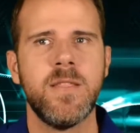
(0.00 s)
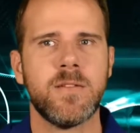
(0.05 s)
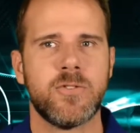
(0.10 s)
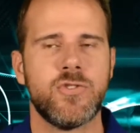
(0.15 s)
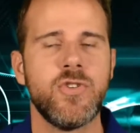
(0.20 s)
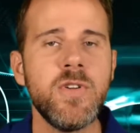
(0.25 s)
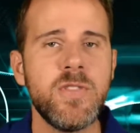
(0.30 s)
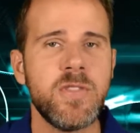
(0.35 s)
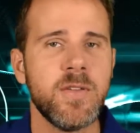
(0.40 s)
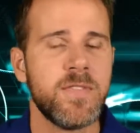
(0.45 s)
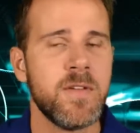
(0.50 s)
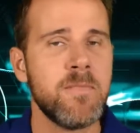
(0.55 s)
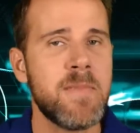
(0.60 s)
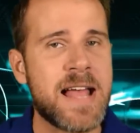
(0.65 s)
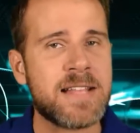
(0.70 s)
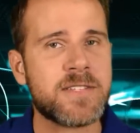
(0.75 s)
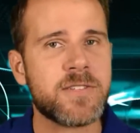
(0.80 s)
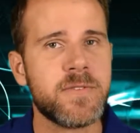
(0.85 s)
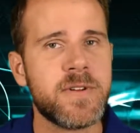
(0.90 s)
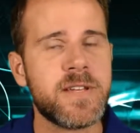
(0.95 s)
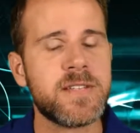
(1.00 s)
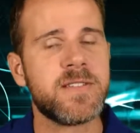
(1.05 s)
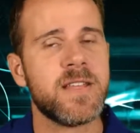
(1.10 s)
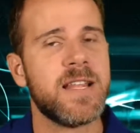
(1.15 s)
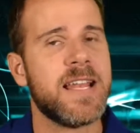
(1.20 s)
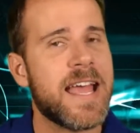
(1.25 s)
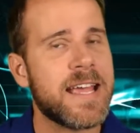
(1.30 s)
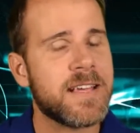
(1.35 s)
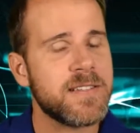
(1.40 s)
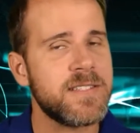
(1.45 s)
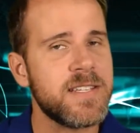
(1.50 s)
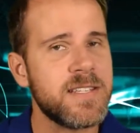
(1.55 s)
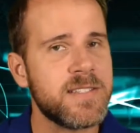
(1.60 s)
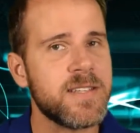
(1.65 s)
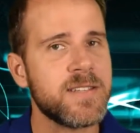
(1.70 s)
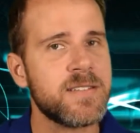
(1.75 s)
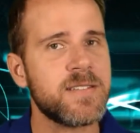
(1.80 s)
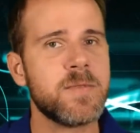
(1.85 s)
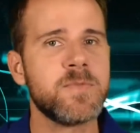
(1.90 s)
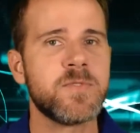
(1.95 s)
The truth of the matter is that legacy
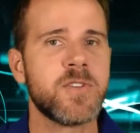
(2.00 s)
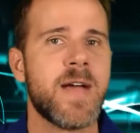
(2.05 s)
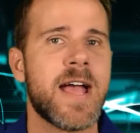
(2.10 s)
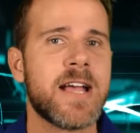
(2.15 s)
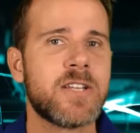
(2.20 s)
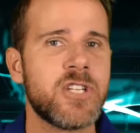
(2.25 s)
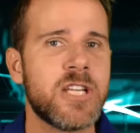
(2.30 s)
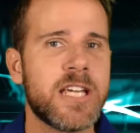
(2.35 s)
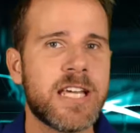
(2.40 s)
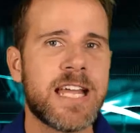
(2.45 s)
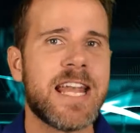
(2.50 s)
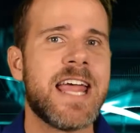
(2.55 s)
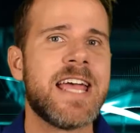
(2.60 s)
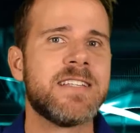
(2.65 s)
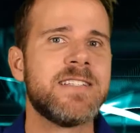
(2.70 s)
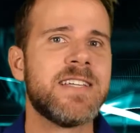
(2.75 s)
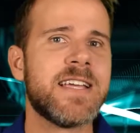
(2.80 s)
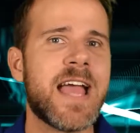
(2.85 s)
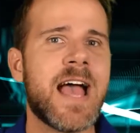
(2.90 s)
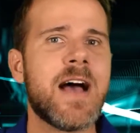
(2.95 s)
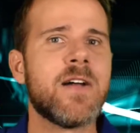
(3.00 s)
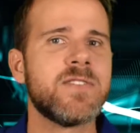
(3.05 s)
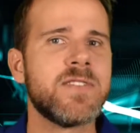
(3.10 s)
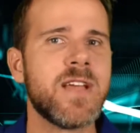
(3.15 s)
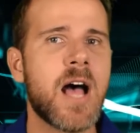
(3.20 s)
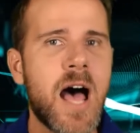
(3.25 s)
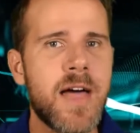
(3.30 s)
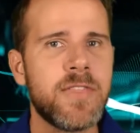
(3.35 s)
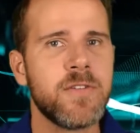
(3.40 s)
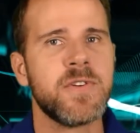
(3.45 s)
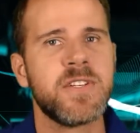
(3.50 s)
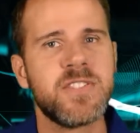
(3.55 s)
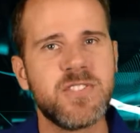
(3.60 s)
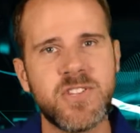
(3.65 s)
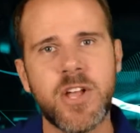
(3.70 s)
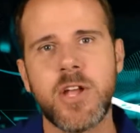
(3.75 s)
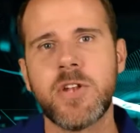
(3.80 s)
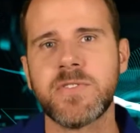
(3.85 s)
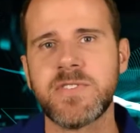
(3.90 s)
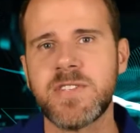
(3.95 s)
systems are actually connecting out to other
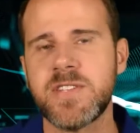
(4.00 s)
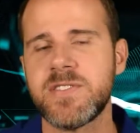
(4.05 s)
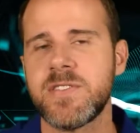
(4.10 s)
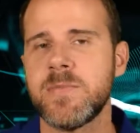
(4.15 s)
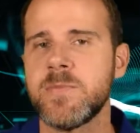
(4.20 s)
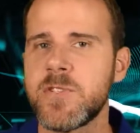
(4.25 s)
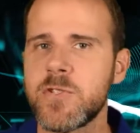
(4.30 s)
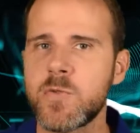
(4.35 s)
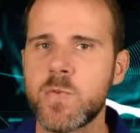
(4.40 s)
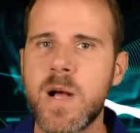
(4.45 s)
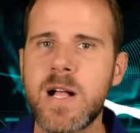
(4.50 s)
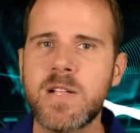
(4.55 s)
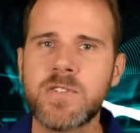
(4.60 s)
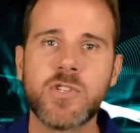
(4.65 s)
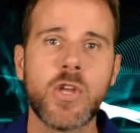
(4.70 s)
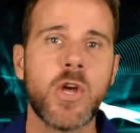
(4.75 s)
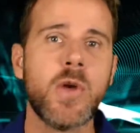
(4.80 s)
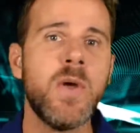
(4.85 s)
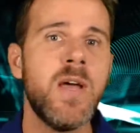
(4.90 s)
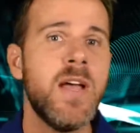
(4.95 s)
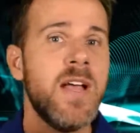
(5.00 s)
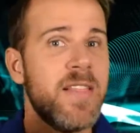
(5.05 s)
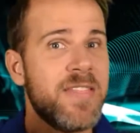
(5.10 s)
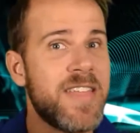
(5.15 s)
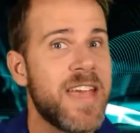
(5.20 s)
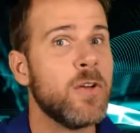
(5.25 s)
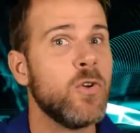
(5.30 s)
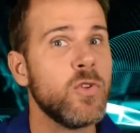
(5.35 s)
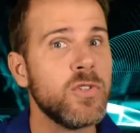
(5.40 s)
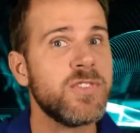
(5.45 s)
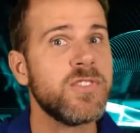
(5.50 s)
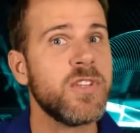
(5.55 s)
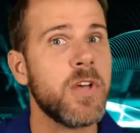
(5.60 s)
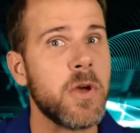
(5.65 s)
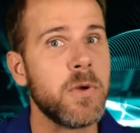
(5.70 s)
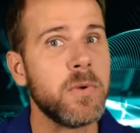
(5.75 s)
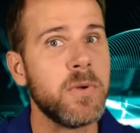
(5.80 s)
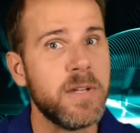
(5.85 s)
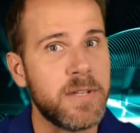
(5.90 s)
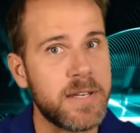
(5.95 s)
external systems as well, so they
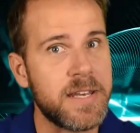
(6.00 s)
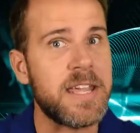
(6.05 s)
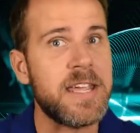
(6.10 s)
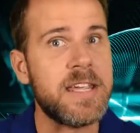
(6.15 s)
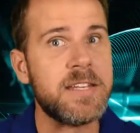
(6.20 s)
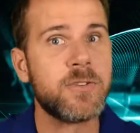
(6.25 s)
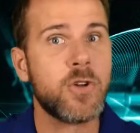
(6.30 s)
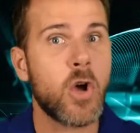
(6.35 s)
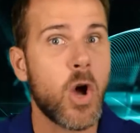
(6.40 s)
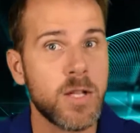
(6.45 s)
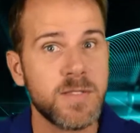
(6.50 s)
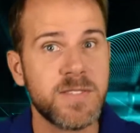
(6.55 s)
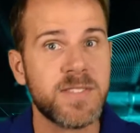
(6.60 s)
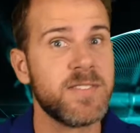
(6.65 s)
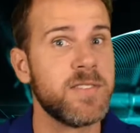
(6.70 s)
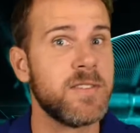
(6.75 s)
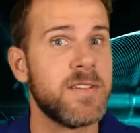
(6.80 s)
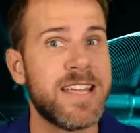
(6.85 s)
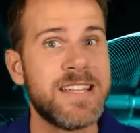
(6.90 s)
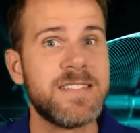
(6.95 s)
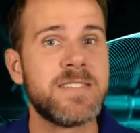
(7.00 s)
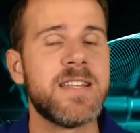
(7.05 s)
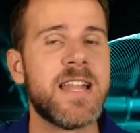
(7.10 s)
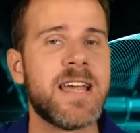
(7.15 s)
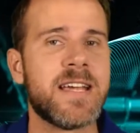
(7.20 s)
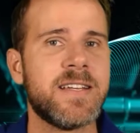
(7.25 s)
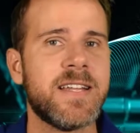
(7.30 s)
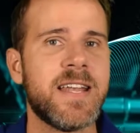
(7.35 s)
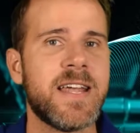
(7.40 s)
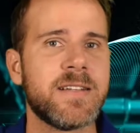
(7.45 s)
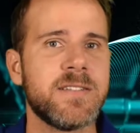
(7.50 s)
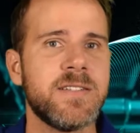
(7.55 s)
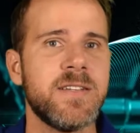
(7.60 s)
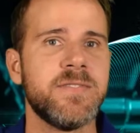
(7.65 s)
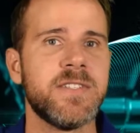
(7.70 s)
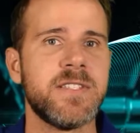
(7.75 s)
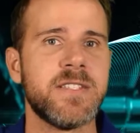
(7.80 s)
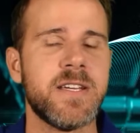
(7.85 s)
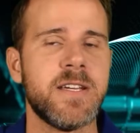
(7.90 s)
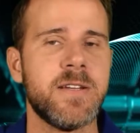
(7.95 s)
also need constant internet
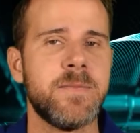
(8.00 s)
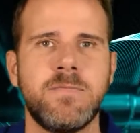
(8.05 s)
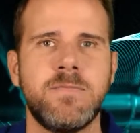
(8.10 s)
connectivity.